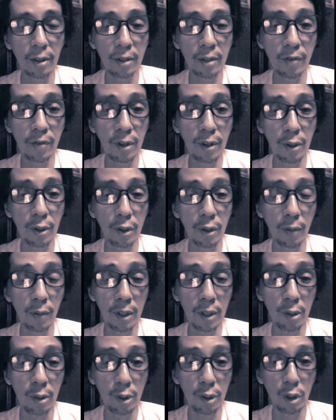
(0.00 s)
videos over
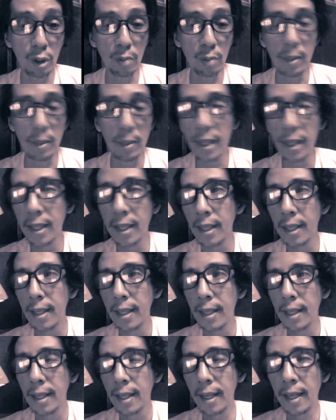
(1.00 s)
at YouTube,
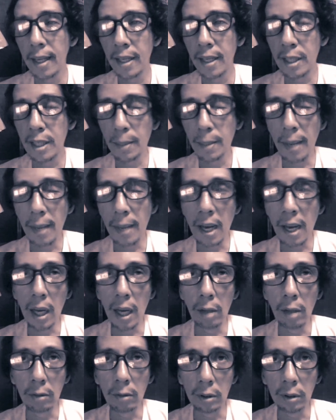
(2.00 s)
and it's
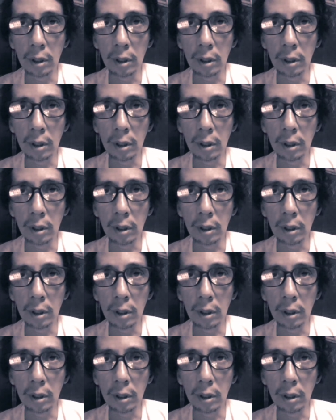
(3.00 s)
about